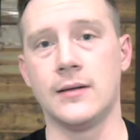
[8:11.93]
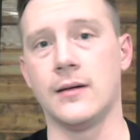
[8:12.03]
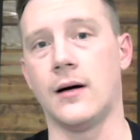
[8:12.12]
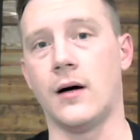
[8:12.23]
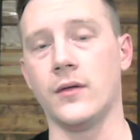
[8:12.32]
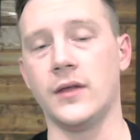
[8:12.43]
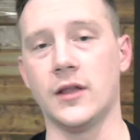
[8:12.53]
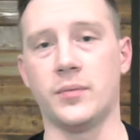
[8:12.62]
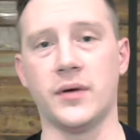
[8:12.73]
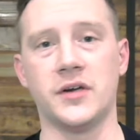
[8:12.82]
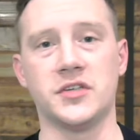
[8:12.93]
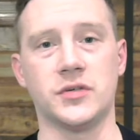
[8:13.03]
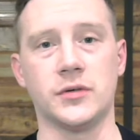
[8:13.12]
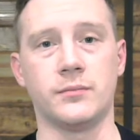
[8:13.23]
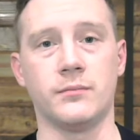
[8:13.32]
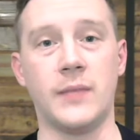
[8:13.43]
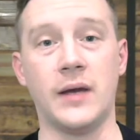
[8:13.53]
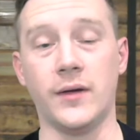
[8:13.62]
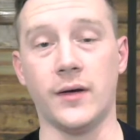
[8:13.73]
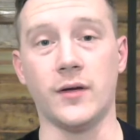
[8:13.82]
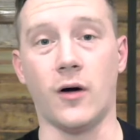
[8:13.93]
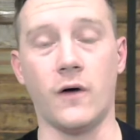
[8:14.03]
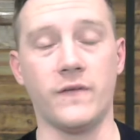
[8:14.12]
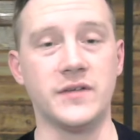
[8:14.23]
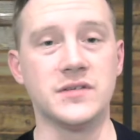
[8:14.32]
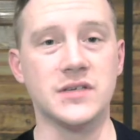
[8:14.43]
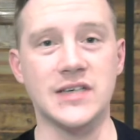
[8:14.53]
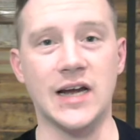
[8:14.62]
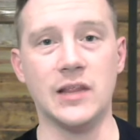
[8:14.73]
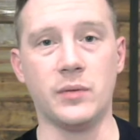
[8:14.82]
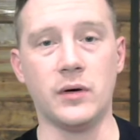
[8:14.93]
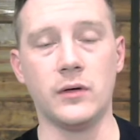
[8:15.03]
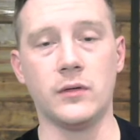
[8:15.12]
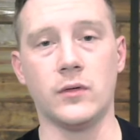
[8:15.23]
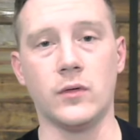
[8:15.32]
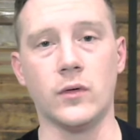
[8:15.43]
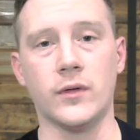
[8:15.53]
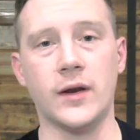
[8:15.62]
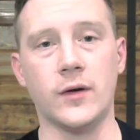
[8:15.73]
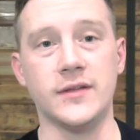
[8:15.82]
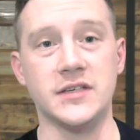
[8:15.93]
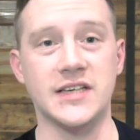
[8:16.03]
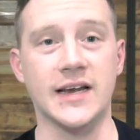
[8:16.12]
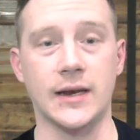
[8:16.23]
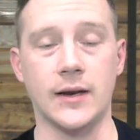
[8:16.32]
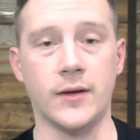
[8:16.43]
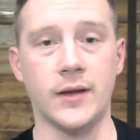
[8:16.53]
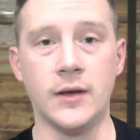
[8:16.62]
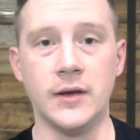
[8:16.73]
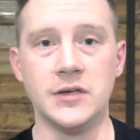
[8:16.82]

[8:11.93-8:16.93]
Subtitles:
All the other players are mainly on the offensive side of the ball, or they're in the secondary.